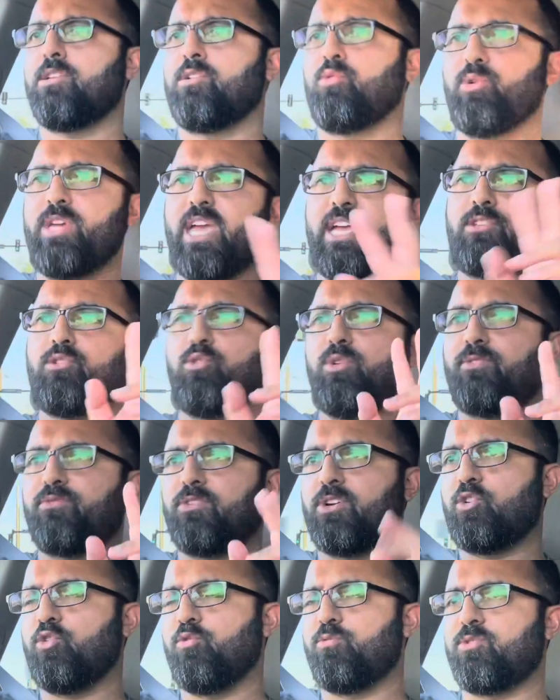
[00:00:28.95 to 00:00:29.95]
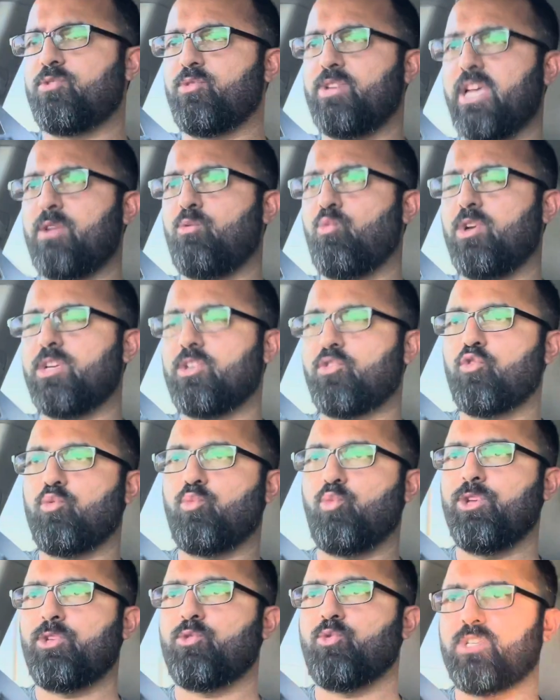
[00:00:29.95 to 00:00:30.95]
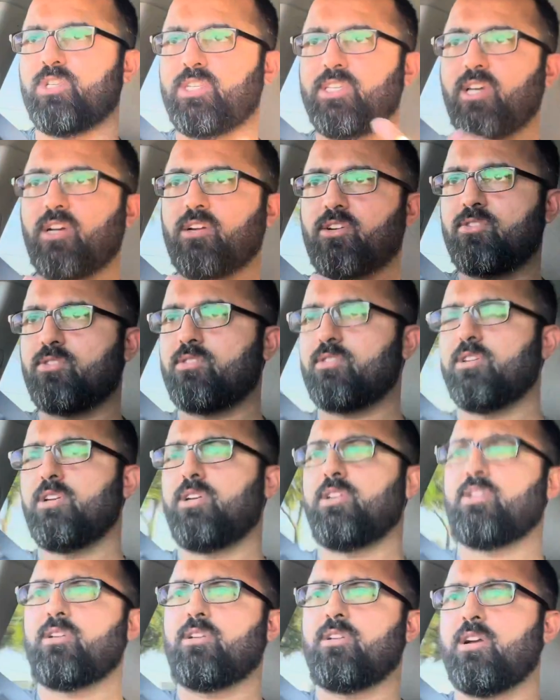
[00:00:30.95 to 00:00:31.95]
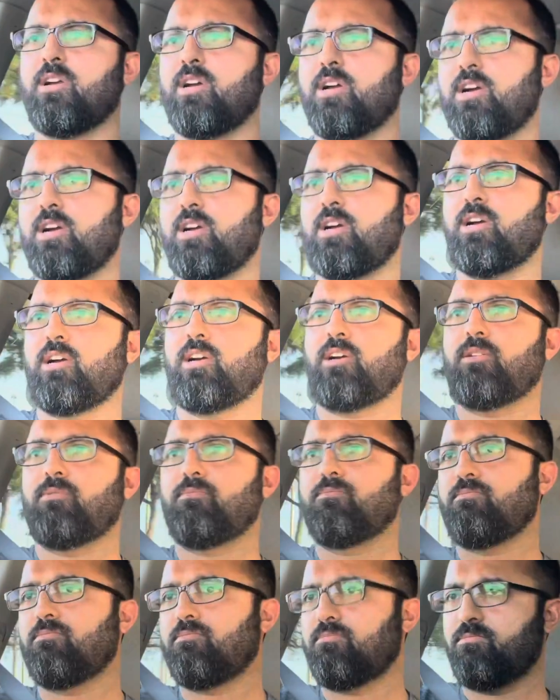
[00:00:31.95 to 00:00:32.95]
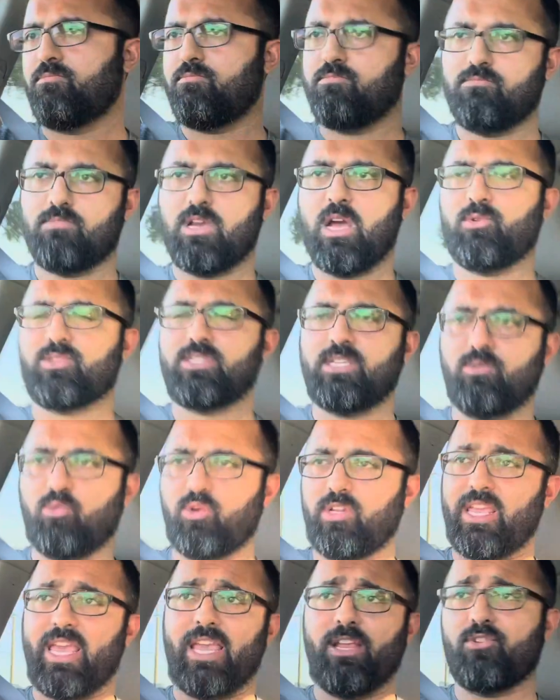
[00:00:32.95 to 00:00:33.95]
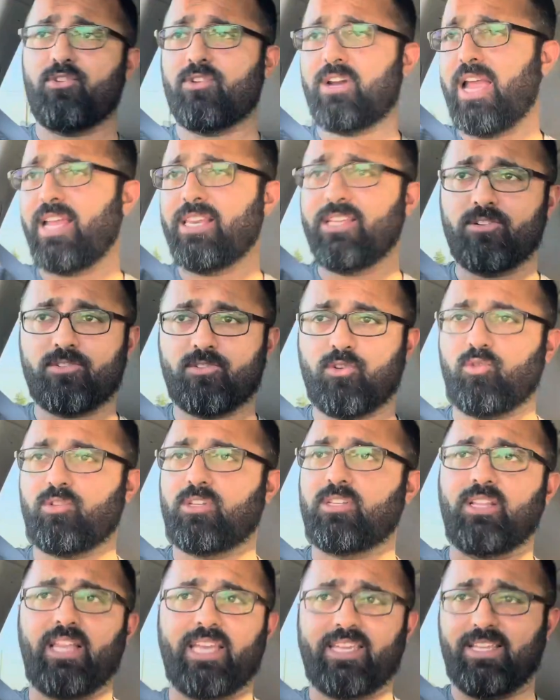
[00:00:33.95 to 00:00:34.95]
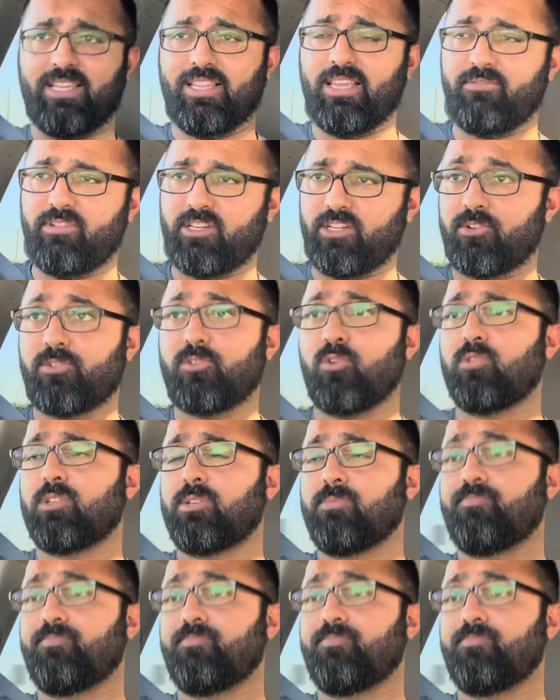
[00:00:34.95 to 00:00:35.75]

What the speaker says: We had two different groups. We had one group which was younger. I would say 8 or 9 years old to like 11 years old,